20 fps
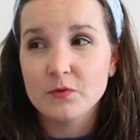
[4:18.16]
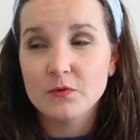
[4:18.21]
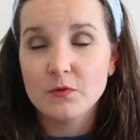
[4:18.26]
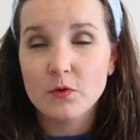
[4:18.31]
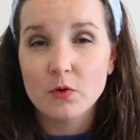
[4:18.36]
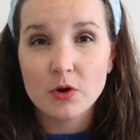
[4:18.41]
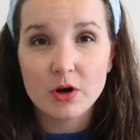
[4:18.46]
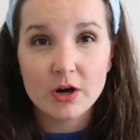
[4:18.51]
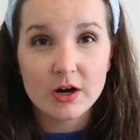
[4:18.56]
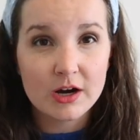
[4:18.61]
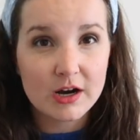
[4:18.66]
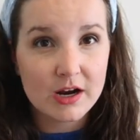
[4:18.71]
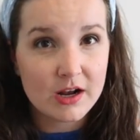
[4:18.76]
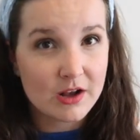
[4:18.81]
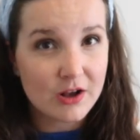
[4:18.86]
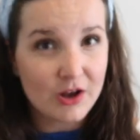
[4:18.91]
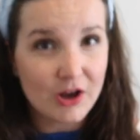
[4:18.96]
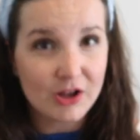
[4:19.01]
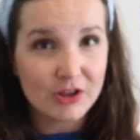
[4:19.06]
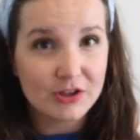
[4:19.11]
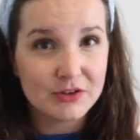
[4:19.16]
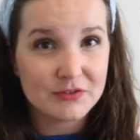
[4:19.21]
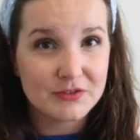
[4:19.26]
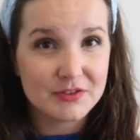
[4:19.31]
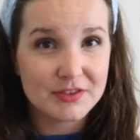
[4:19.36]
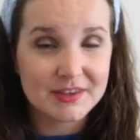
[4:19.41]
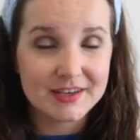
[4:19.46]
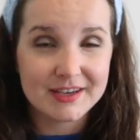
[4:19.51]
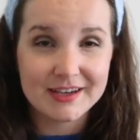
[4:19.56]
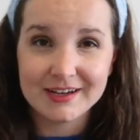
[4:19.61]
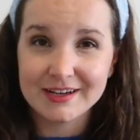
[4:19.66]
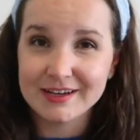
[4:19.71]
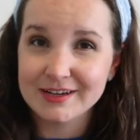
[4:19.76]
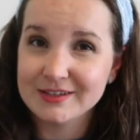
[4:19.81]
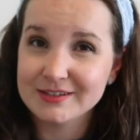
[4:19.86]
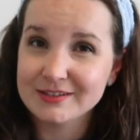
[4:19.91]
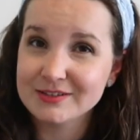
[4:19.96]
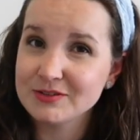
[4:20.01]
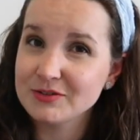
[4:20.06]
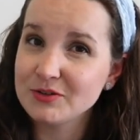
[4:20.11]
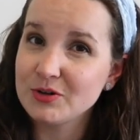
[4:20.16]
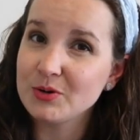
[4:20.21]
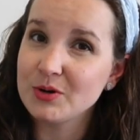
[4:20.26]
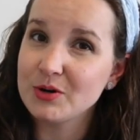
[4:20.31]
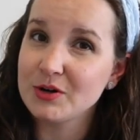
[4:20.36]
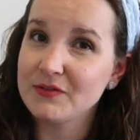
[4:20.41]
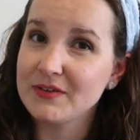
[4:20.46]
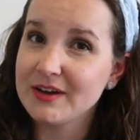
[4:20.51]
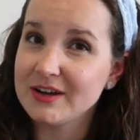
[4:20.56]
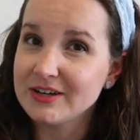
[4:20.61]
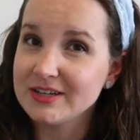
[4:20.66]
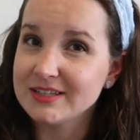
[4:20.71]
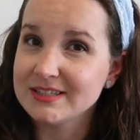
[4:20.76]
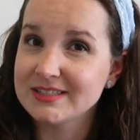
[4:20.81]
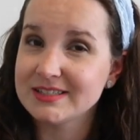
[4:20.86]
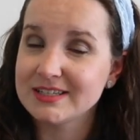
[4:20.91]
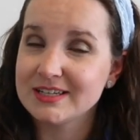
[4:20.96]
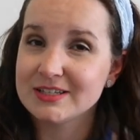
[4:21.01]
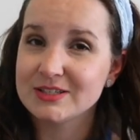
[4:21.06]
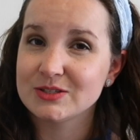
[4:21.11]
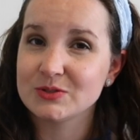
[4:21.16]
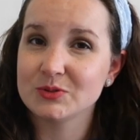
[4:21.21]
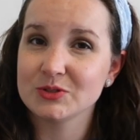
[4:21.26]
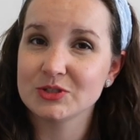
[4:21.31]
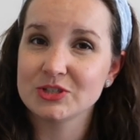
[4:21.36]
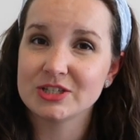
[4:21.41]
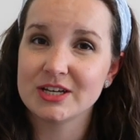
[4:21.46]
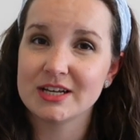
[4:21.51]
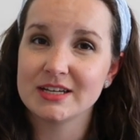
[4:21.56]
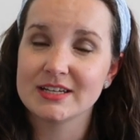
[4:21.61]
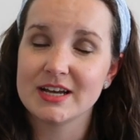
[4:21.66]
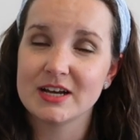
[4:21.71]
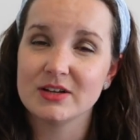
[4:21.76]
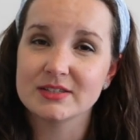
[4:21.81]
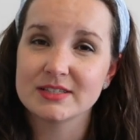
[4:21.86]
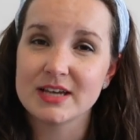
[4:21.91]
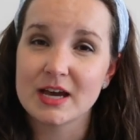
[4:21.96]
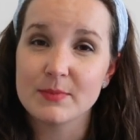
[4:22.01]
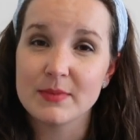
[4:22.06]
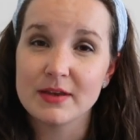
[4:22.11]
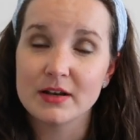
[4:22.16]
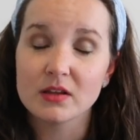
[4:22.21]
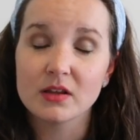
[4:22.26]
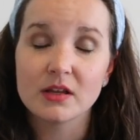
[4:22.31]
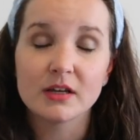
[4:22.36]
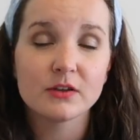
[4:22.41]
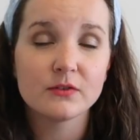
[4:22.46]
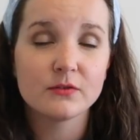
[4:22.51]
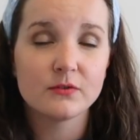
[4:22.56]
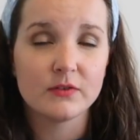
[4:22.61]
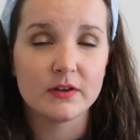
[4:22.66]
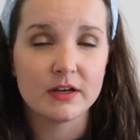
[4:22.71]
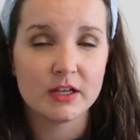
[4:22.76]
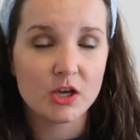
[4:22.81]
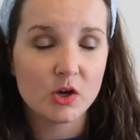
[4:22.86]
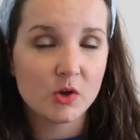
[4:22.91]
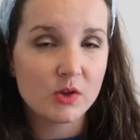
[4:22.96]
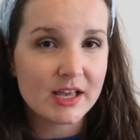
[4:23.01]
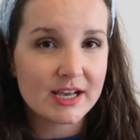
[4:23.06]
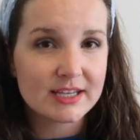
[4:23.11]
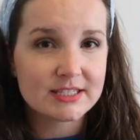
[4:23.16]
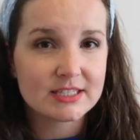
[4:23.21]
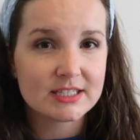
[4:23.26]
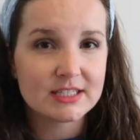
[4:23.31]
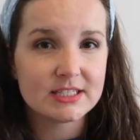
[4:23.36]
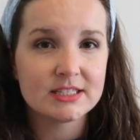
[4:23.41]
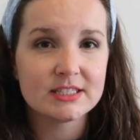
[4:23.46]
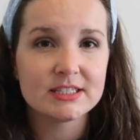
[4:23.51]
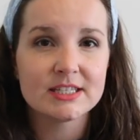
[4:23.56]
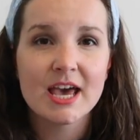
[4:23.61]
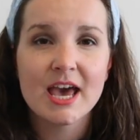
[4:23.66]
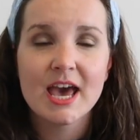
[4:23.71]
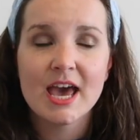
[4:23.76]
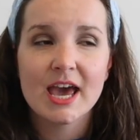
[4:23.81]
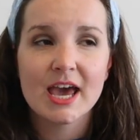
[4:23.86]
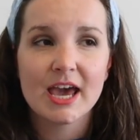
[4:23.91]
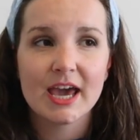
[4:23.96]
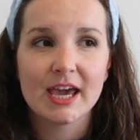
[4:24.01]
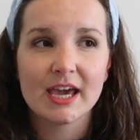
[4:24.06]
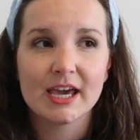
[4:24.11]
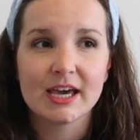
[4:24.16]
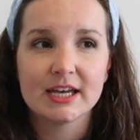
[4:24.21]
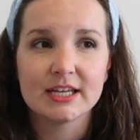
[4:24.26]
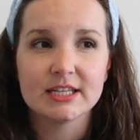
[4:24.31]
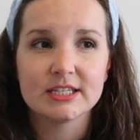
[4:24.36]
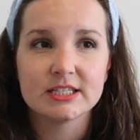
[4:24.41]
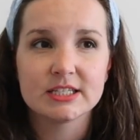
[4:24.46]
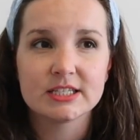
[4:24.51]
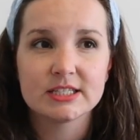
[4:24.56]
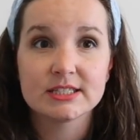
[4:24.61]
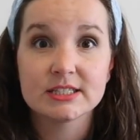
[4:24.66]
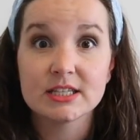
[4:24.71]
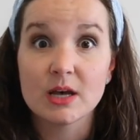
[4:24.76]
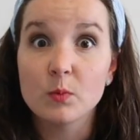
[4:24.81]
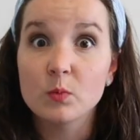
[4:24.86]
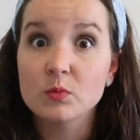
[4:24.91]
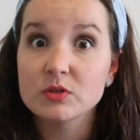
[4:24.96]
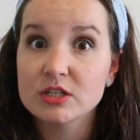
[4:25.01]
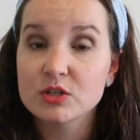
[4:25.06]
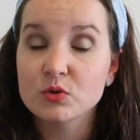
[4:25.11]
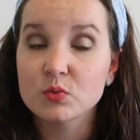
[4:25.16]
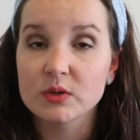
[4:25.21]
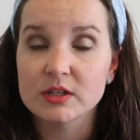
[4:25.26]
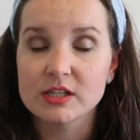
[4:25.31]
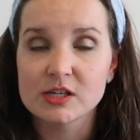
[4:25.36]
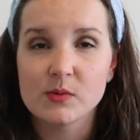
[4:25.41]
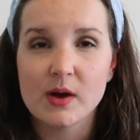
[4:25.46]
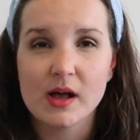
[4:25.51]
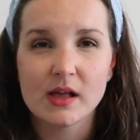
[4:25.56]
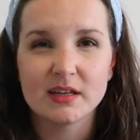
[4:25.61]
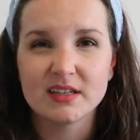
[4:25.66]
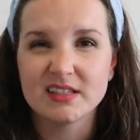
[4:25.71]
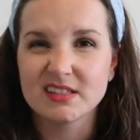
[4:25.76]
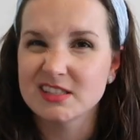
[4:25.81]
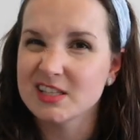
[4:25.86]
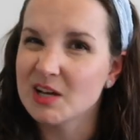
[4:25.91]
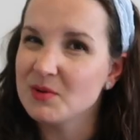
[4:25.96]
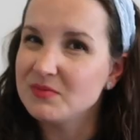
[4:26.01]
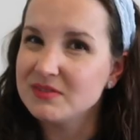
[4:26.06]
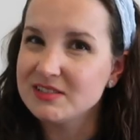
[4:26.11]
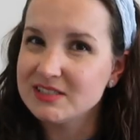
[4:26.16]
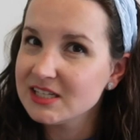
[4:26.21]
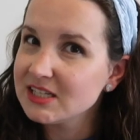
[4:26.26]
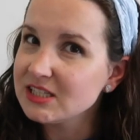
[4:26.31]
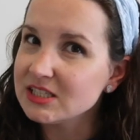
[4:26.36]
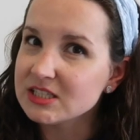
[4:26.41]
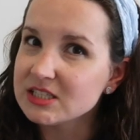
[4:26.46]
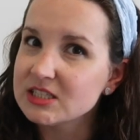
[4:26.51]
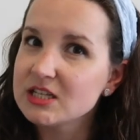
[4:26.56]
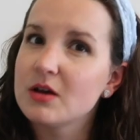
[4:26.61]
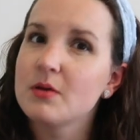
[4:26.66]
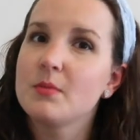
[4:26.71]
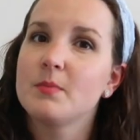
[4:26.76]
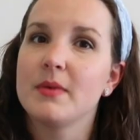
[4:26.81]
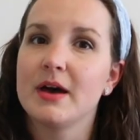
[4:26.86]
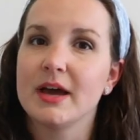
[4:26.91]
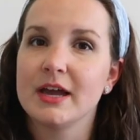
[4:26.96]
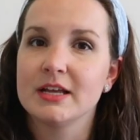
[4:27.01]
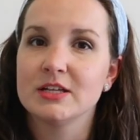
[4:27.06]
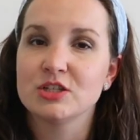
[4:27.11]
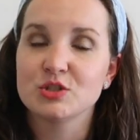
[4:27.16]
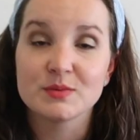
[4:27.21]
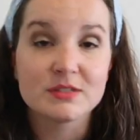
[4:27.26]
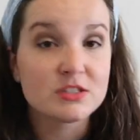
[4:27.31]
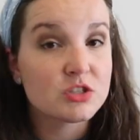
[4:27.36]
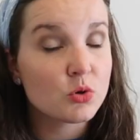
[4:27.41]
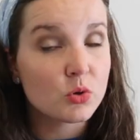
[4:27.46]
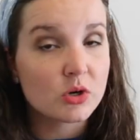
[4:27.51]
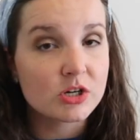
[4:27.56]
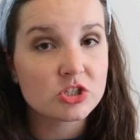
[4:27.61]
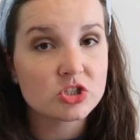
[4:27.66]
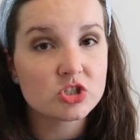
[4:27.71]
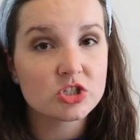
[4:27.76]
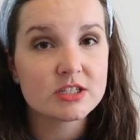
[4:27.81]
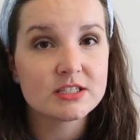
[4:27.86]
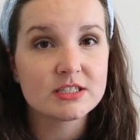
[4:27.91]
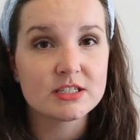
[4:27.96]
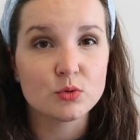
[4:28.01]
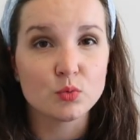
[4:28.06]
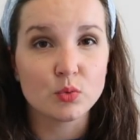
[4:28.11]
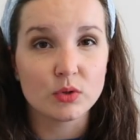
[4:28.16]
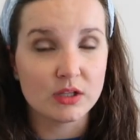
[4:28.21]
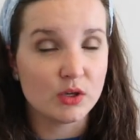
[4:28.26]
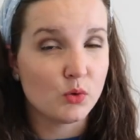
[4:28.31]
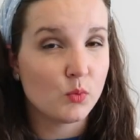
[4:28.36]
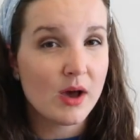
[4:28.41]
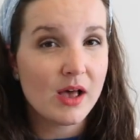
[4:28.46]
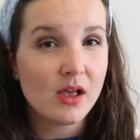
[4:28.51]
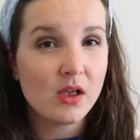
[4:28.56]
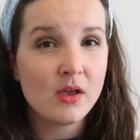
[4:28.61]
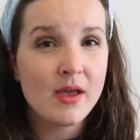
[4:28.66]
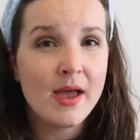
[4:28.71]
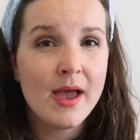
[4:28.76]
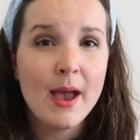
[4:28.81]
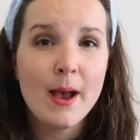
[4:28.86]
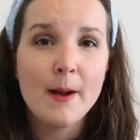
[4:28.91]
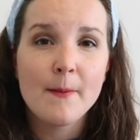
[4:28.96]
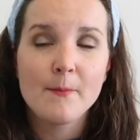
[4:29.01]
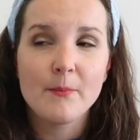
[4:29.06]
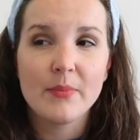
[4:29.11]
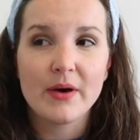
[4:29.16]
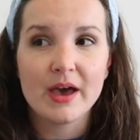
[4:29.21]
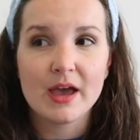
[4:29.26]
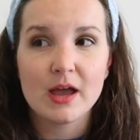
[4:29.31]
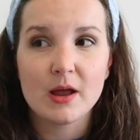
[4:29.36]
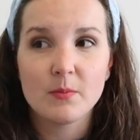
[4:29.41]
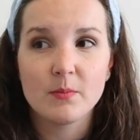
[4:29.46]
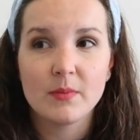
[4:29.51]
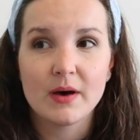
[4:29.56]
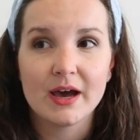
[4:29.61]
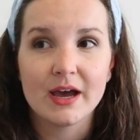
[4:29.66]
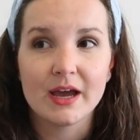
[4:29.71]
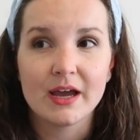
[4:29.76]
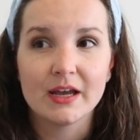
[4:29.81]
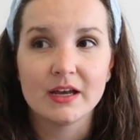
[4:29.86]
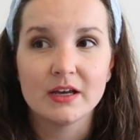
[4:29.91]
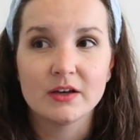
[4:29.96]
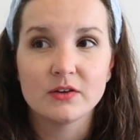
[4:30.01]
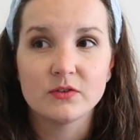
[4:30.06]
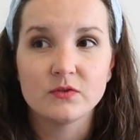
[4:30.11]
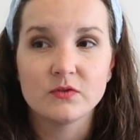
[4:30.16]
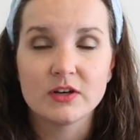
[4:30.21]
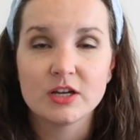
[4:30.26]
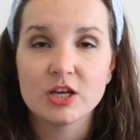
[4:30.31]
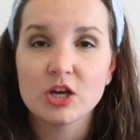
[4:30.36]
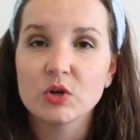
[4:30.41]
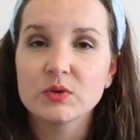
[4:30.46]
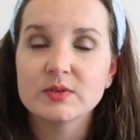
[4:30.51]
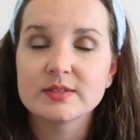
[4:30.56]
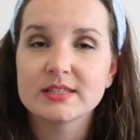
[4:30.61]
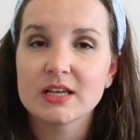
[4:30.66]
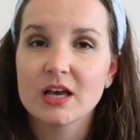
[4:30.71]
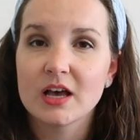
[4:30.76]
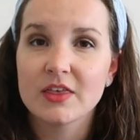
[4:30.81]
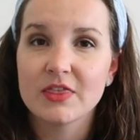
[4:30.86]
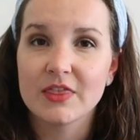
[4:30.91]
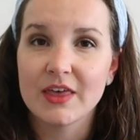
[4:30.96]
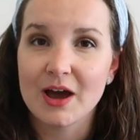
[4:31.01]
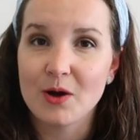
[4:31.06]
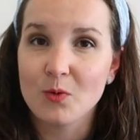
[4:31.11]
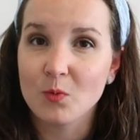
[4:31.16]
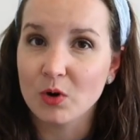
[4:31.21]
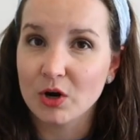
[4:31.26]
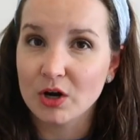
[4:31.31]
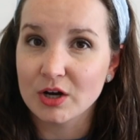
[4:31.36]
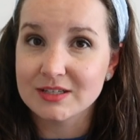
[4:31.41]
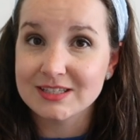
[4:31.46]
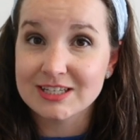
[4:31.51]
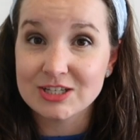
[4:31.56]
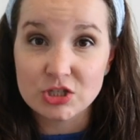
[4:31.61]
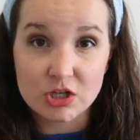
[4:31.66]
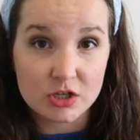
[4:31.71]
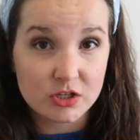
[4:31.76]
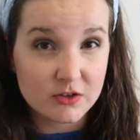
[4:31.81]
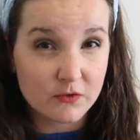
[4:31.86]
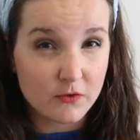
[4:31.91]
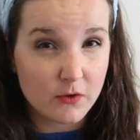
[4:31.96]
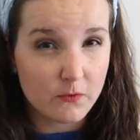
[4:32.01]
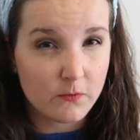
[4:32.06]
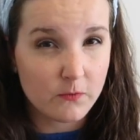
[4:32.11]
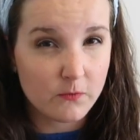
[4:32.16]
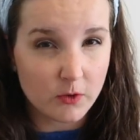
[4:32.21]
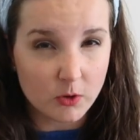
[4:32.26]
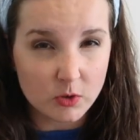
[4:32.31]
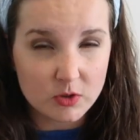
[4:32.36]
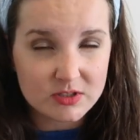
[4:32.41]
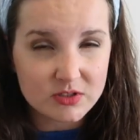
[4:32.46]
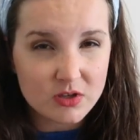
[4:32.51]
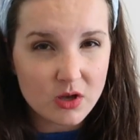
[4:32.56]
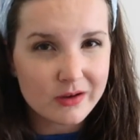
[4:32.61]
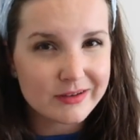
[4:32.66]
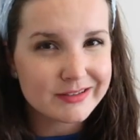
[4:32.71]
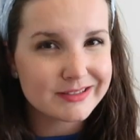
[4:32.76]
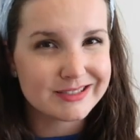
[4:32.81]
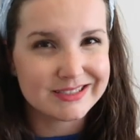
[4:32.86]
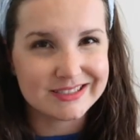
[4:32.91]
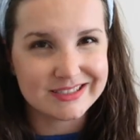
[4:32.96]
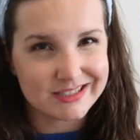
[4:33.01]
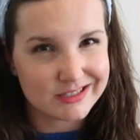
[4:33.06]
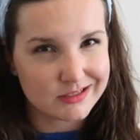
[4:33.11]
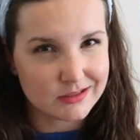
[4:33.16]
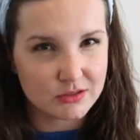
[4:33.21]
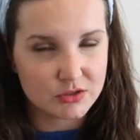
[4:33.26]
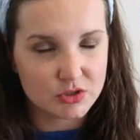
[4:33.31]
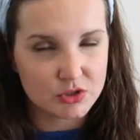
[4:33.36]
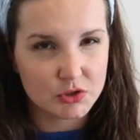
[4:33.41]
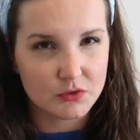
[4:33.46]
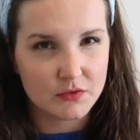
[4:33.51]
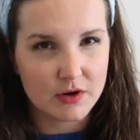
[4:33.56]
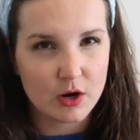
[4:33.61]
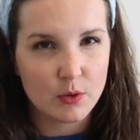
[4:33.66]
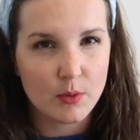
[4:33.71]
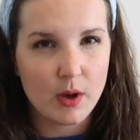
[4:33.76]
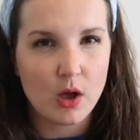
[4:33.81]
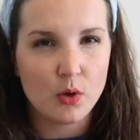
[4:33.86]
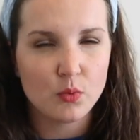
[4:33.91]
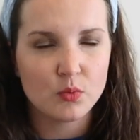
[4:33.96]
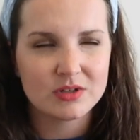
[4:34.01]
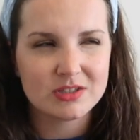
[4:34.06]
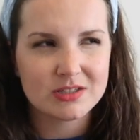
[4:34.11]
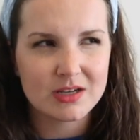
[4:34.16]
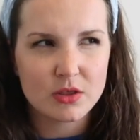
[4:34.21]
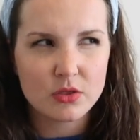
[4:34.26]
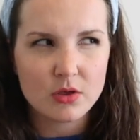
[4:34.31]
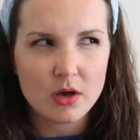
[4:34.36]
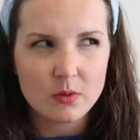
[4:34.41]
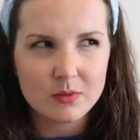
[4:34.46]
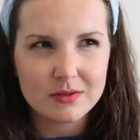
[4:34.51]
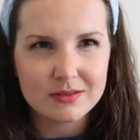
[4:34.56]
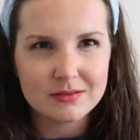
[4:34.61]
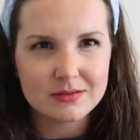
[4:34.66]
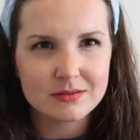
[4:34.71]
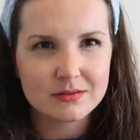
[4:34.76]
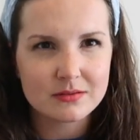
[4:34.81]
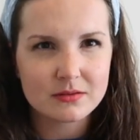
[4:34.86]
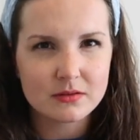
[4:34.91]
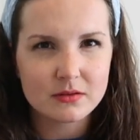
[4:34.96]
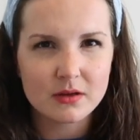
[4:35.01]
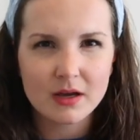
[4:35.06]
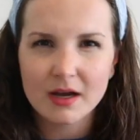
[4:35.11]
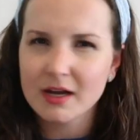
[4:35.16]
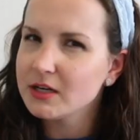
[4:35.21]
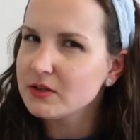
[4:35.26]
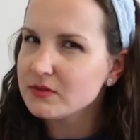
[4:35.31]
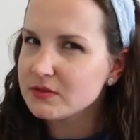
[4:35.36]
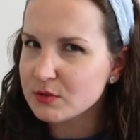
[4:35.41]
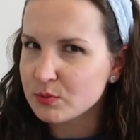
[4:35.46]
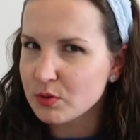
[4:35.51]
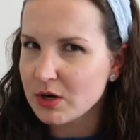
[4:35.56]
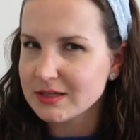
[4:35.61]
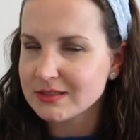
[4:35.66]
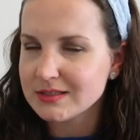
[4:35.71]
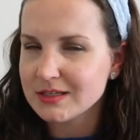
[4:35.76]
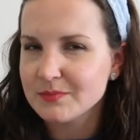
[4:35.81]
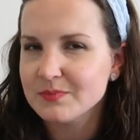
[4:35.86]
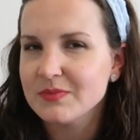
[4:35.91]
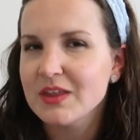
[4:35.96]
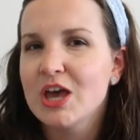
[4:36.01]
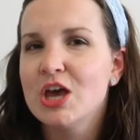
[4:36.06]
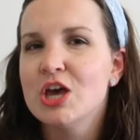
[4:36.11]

For all of the coronavirus school shutdowns, I made a lot of video lessons and some did really well and some didn't. My Instruments the Orchestra did really well, but my videos that were teaching different folk songs didn't do very well, which I thought was kind of surprising.